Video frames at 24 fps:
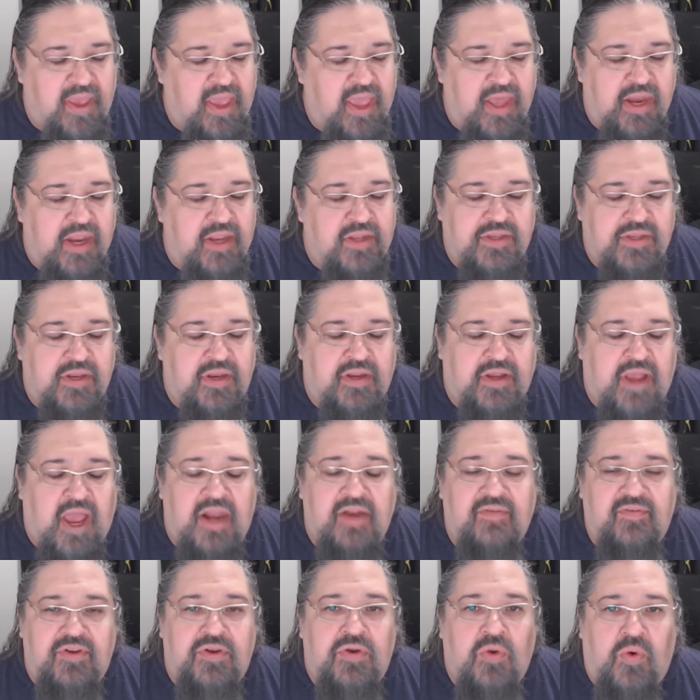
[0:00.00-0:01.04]
and it
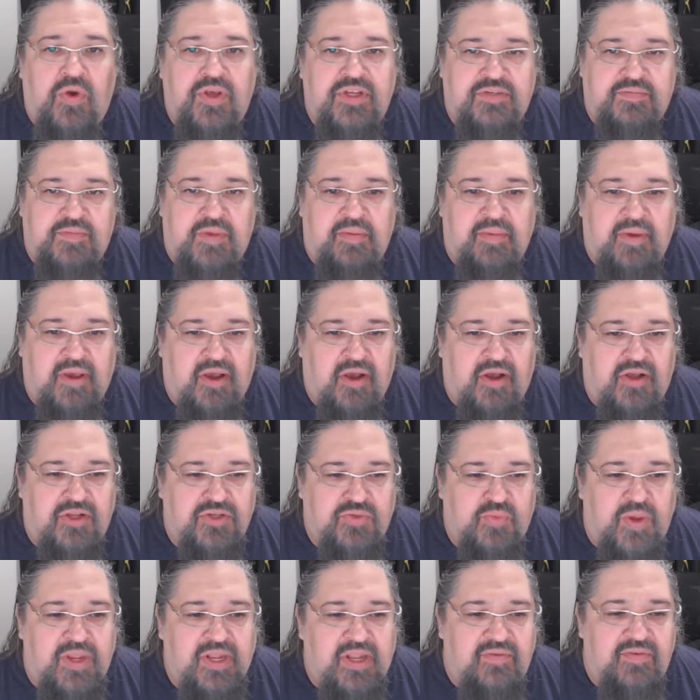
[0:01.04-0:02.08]
kind of annoys me because
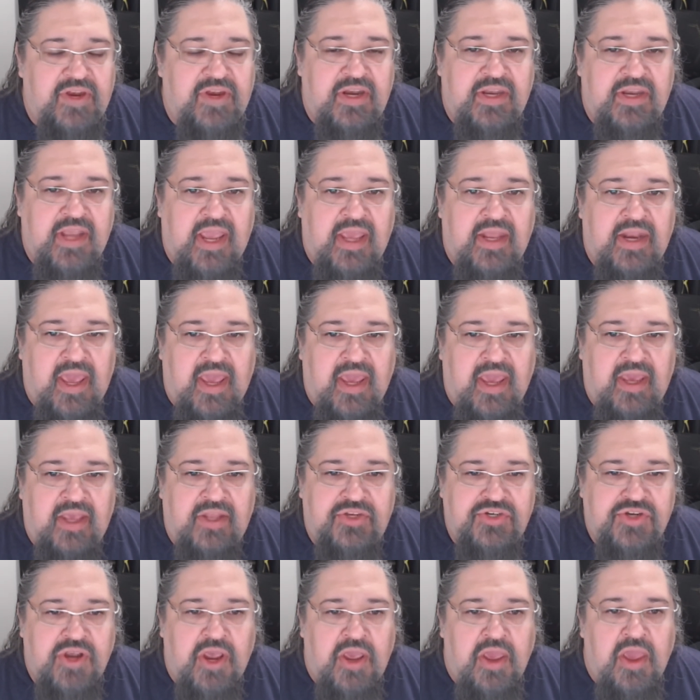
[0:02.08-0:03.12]
we live in a day and
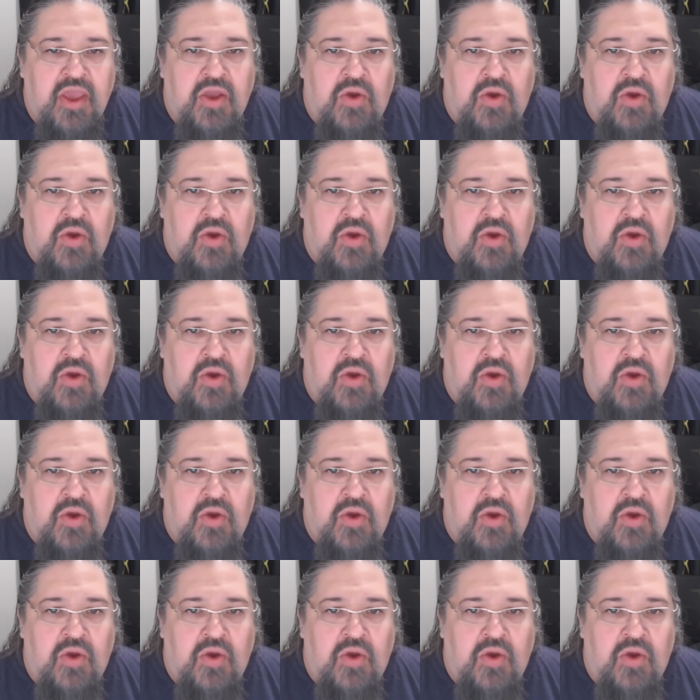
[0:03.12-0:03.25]
age